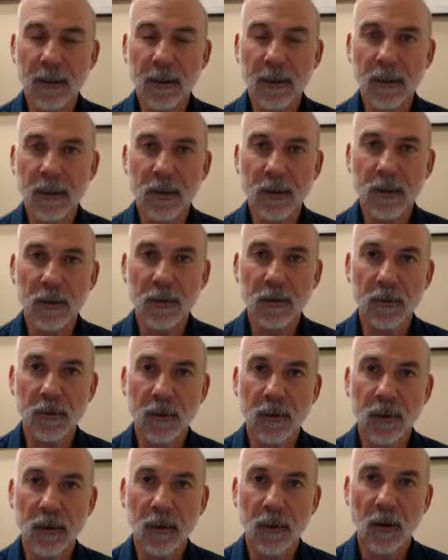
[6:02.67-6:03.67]
issue,
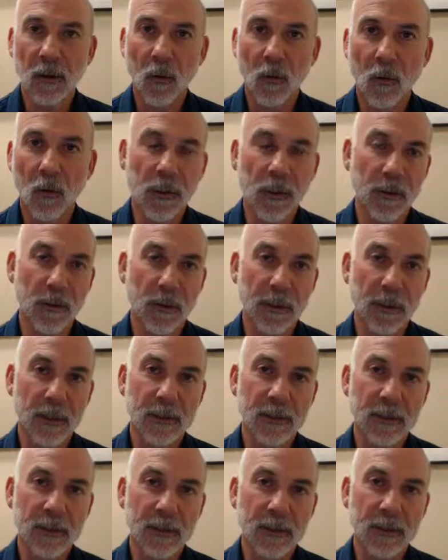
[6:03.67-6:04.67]
whether
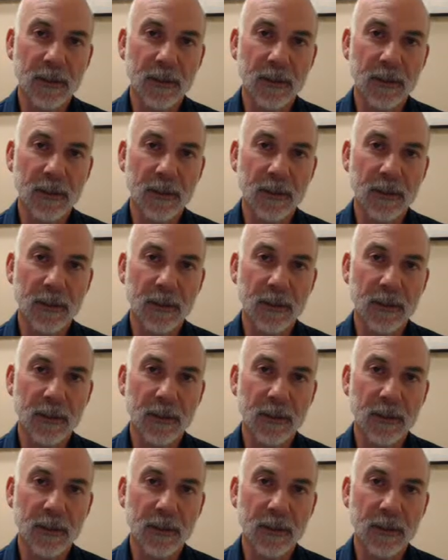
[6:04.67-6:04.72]
it's